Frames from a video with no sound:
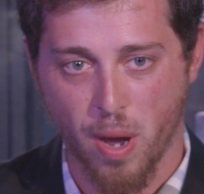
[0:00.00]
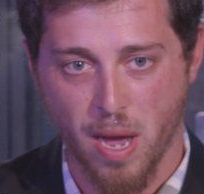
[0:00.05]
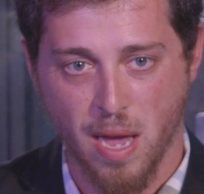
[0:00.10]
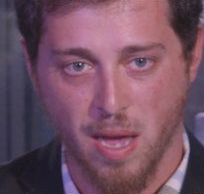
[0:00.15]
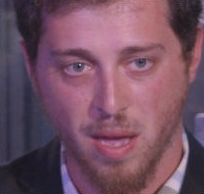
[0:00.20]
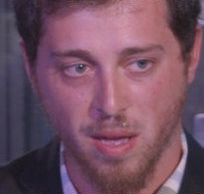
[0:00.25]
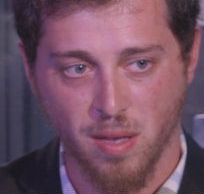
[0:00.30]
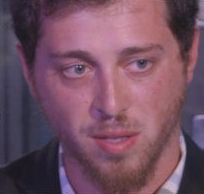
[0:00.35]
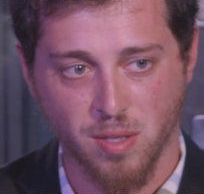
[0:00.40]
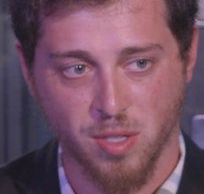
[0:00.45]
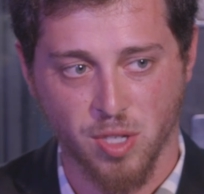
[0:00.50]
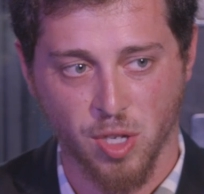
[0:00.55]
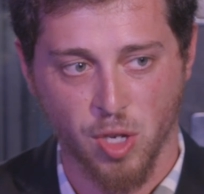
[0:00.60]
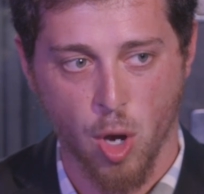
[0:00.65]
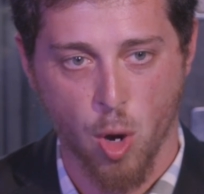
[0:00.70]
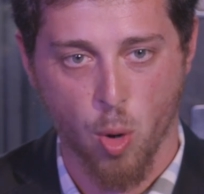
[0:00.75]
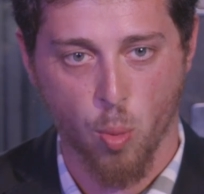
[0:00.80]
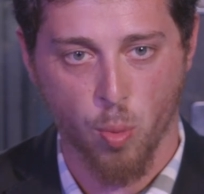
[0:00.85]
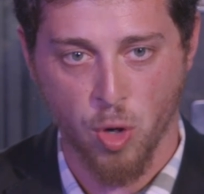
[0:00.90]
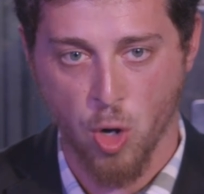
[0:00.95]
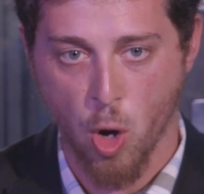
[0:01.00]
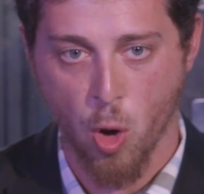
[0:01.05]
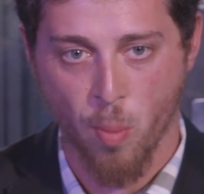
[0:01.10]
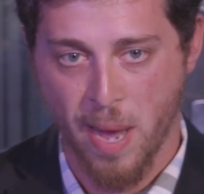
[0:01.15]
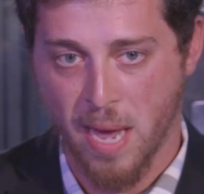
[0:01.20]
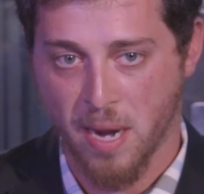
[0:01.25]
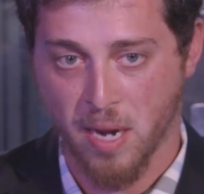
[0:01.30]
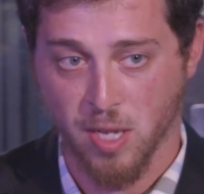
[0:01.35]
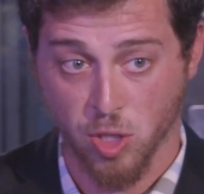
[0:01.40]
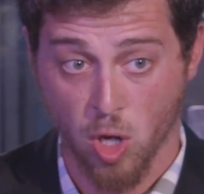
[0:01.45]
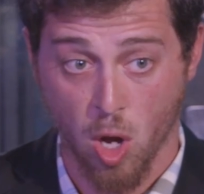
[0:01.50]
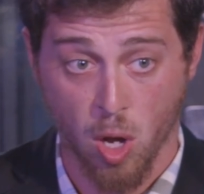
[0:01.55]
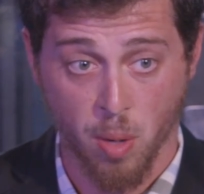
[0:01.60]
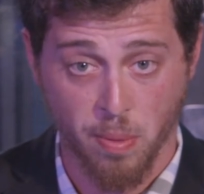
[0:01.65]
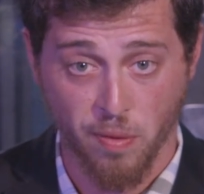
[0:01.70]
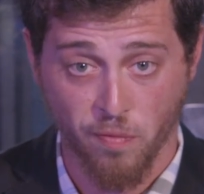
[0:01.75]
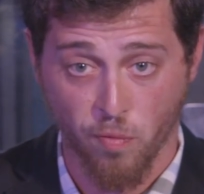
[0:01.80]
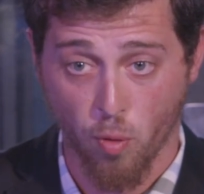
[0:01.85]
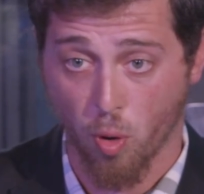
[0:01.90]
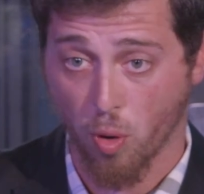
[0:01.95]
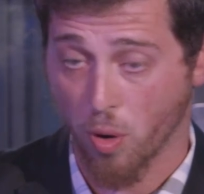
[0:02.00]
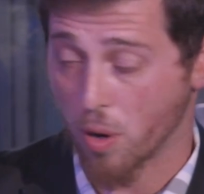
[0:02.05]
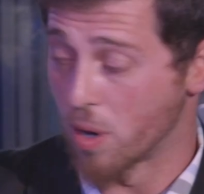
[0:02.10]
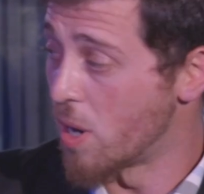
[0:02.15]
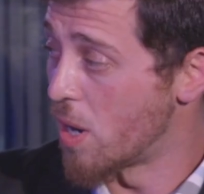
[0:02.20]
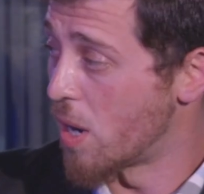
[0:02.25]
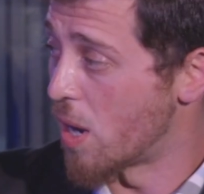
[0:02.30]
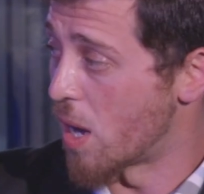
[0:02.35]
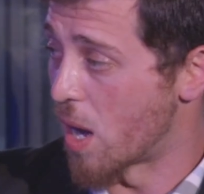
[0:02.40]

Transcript: the way to go where no man has gone before.